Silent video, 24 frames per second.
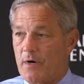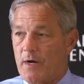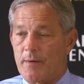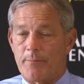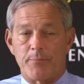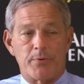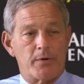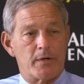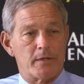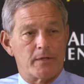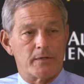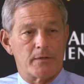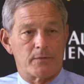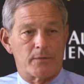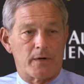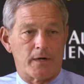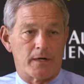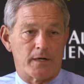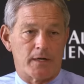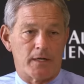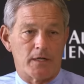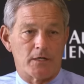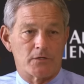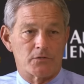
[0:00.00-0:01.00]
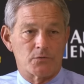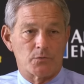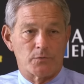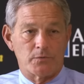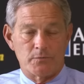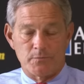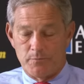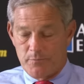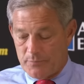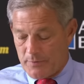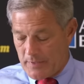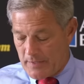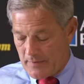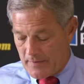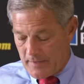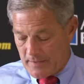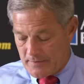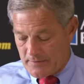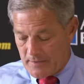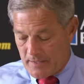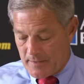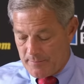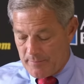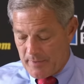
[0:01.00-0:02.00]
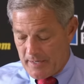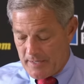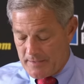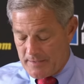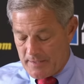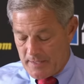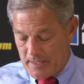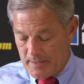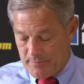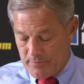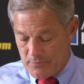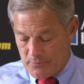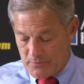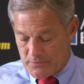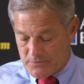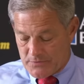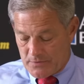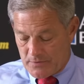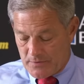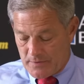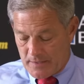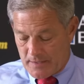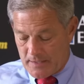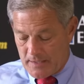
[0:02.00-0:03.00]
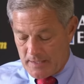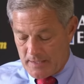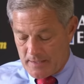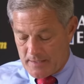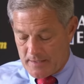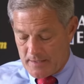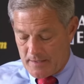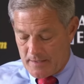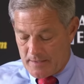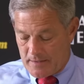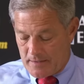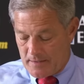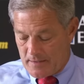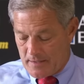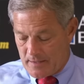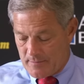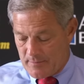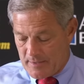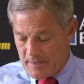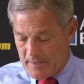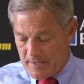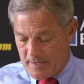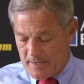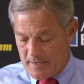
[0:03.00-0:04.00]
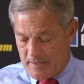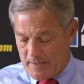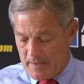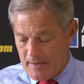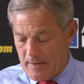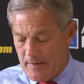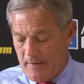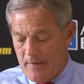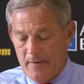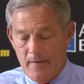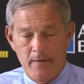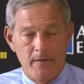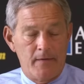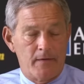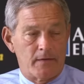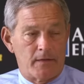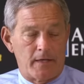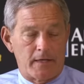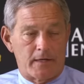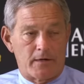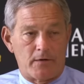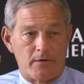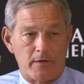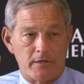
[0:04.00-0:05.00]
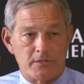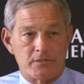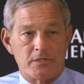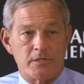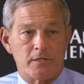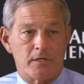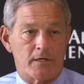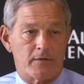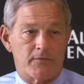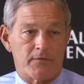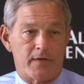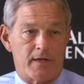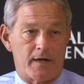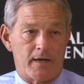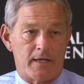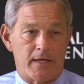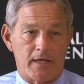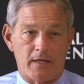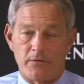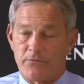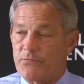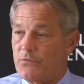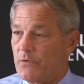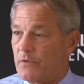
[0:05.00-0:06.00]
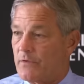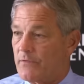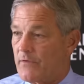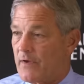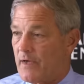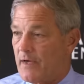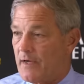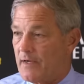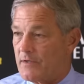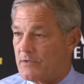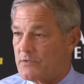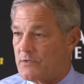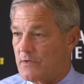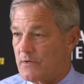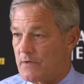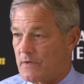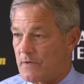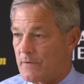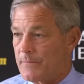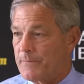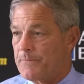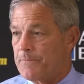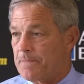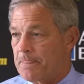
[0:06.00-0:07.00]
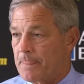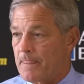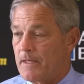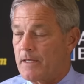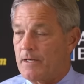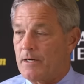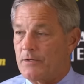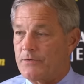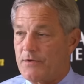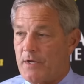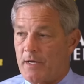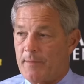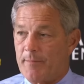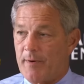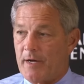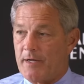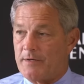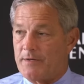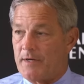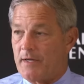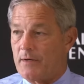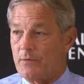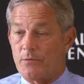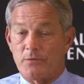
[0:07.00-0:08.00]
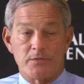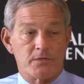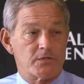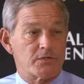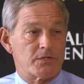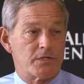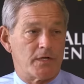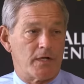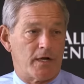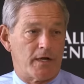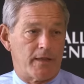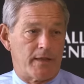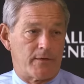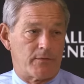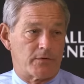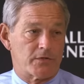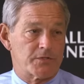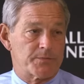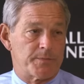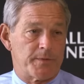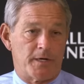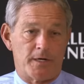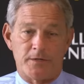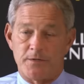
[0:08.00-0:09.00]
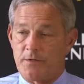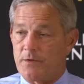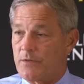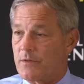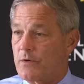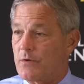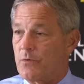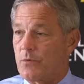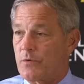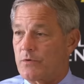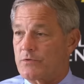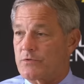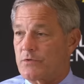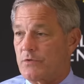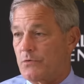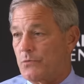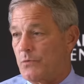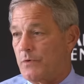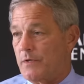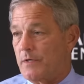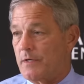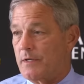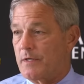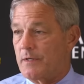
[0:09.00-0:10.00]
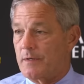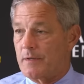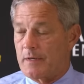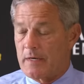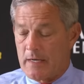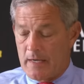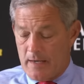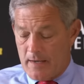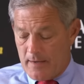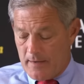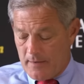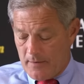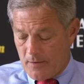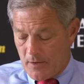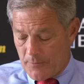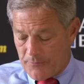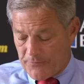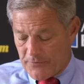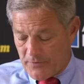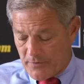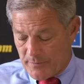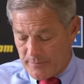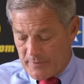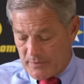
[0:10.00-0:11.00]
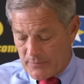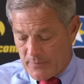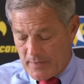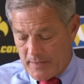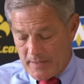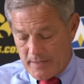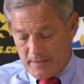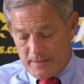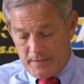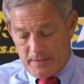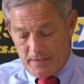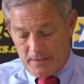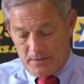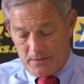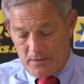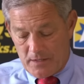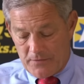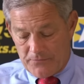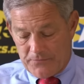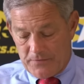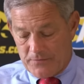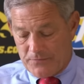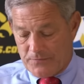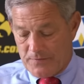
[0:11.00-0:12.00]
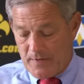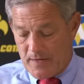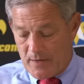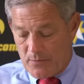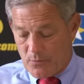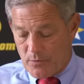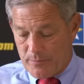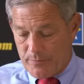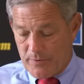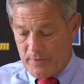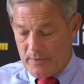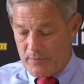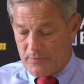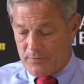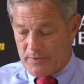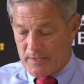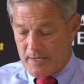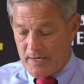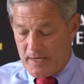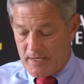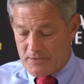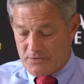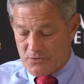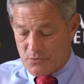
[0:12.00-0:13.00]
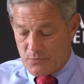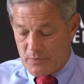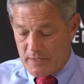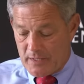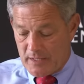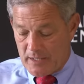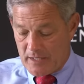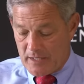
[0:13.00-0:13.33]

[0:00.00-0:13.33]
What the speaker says: around pretty good right now, so we'll play that day by day, but we certainly can't count on him. And then, like always, you've got a handful of guys that are, day by day. We'll just see how they respond during the course of the week, and hopefully they'll be ready at kickoff. If not, we'll play with the guys that we